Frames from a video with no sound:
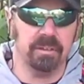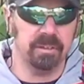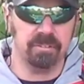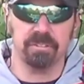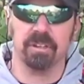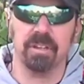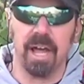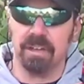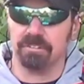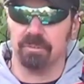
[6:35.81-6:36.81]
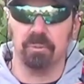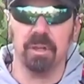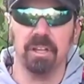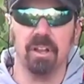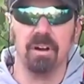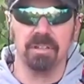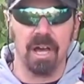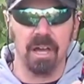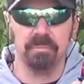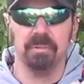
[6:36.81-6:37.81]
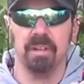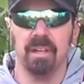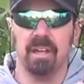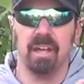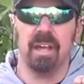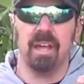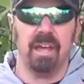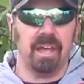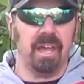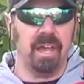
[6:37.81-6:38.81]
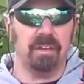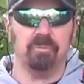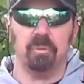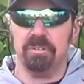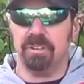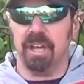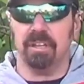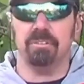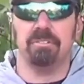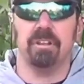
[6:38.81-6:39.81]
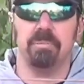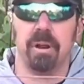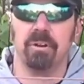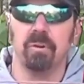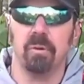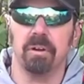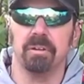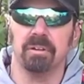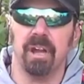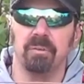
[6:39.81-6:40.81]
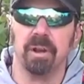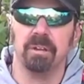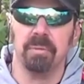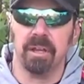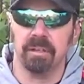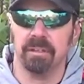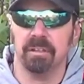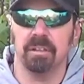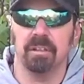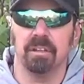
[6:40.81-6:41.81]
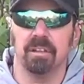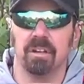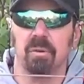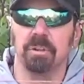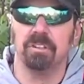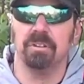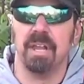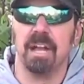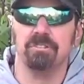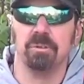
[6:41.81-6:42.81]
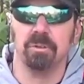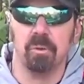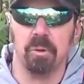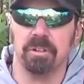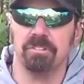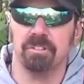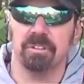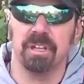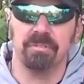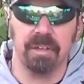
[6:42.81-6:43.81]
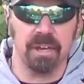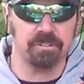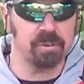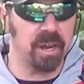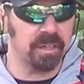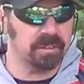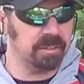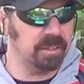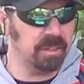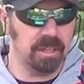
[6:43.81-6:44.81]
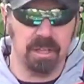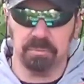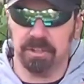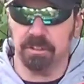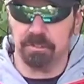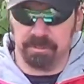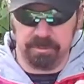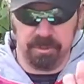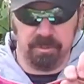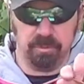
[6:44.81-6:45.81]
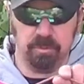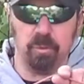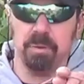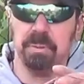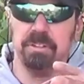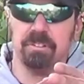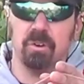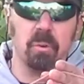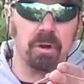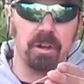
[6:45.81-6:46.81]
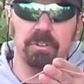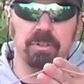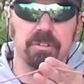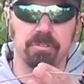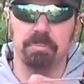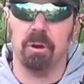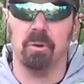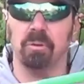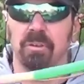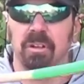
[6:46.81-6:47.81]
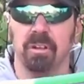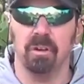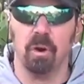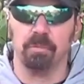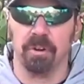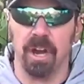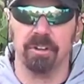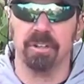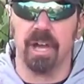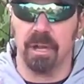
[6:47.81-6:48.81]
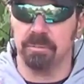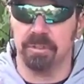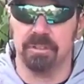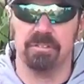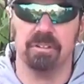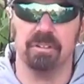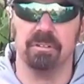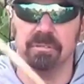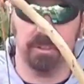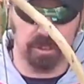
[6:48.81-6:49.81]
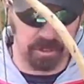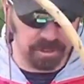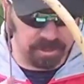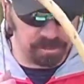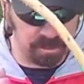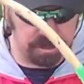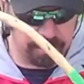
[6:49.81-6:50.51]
This is going to last a really long time, and once you get used to the paracord, I recommend going to natural cordage, giving that a try. But this one piece of cord, I've used this bow over 100 times and it's still in good condition.